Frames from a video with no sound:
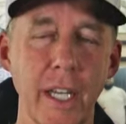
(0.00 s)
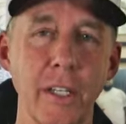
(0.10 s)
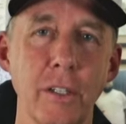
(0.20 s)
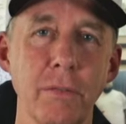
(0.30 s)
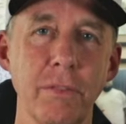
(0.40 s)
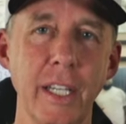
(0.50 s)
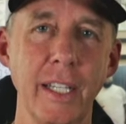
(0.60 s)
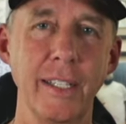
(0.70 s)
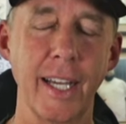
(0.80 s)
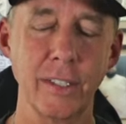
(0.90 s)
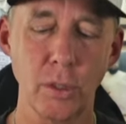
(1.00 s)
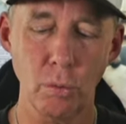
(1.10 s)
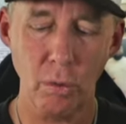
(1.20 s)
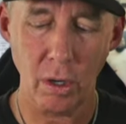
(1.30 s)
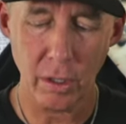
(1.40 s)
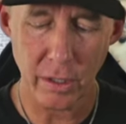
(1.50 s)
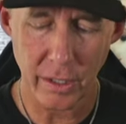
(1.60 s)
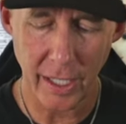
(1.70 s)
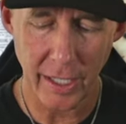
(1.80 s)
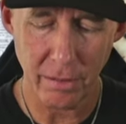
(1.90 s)
and your feet as the water
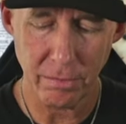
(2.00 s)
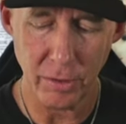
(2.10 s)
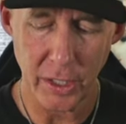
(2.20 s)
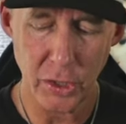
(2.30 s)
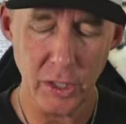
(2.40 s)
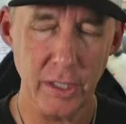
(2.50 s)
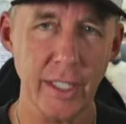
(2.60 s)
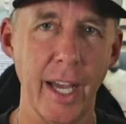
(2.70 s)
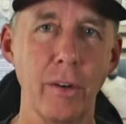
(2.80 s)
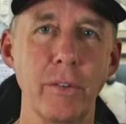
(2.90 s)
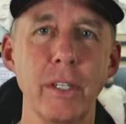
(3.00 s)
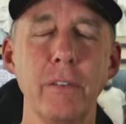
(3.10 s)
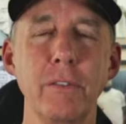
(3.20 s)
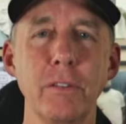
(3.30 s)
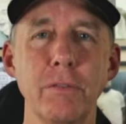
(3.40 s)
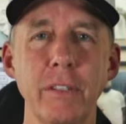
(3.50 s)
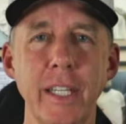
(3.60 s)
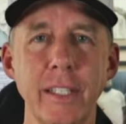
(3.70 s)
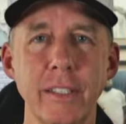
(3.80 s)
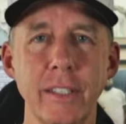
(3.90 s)
kind of rushes out of your feet,